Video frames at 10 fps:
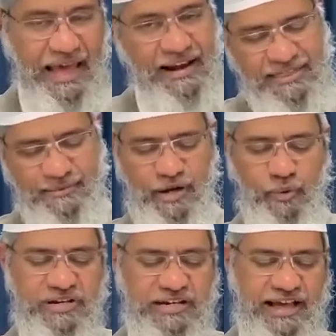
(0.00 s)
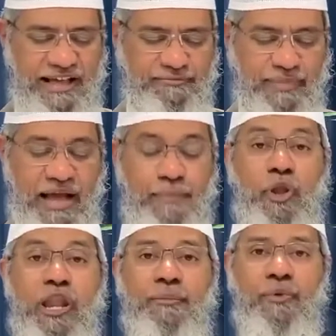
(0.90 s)
And a similar question asked by
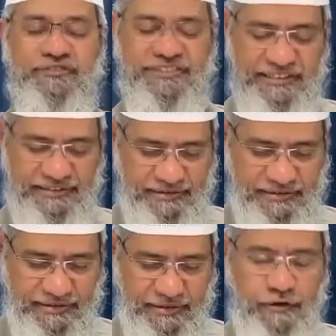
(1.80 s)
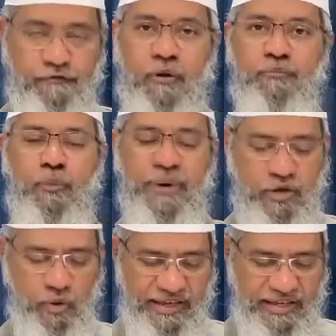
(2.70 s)
Abdullah Mohsin from
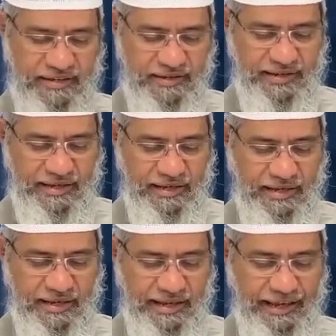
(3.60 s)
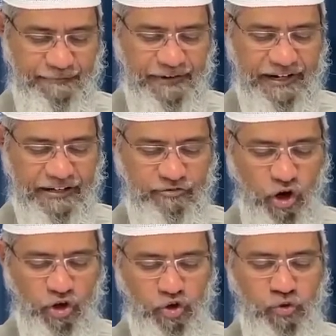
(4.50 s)
Dubai, UAE. If it is
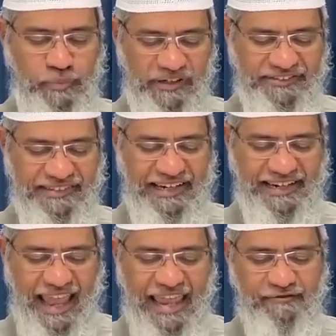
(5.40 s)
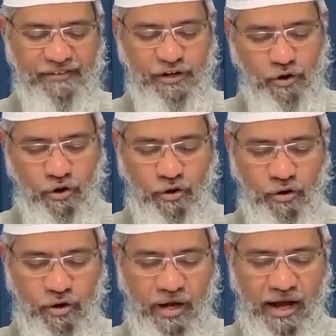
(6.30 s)
not too personal, can we
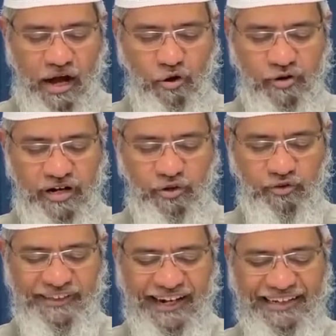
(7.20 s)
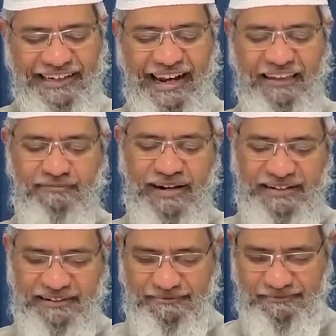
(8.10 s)
know how did you select a life
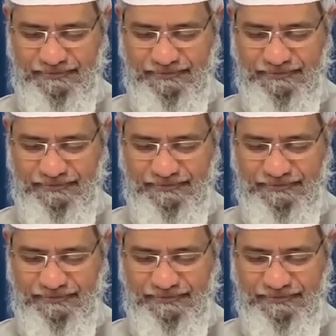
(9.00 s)
partner?